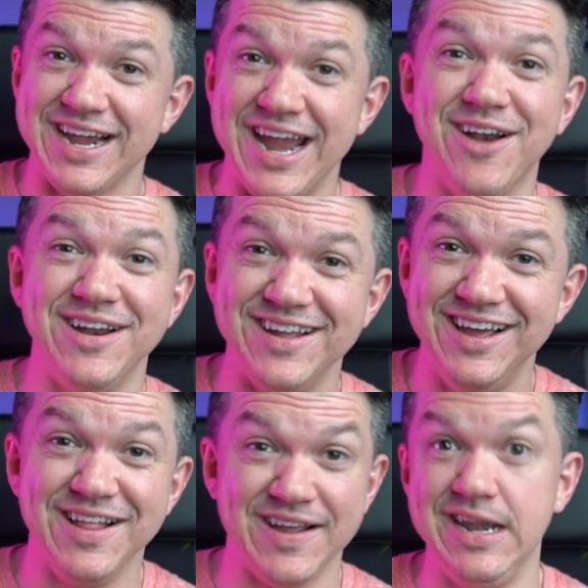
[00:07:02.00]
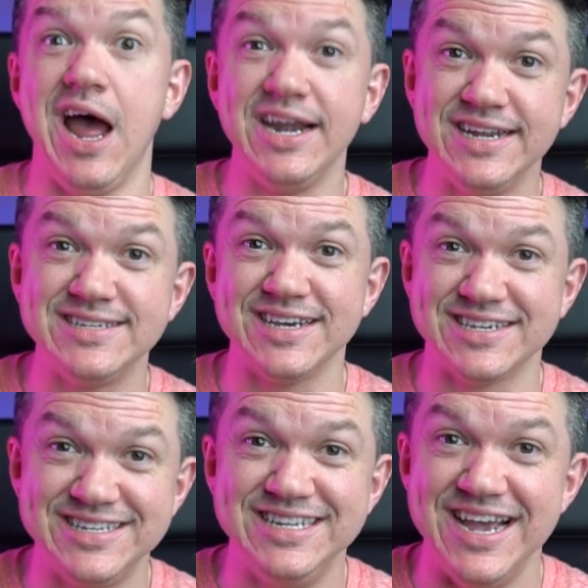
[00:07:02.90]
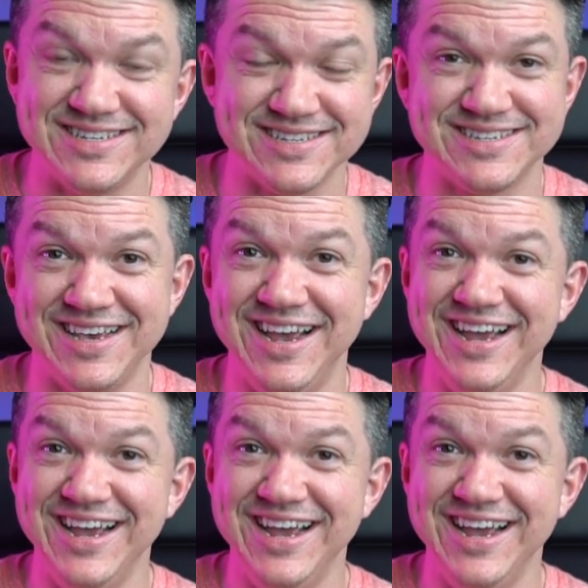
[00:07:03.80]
that carried like ninety-six discs.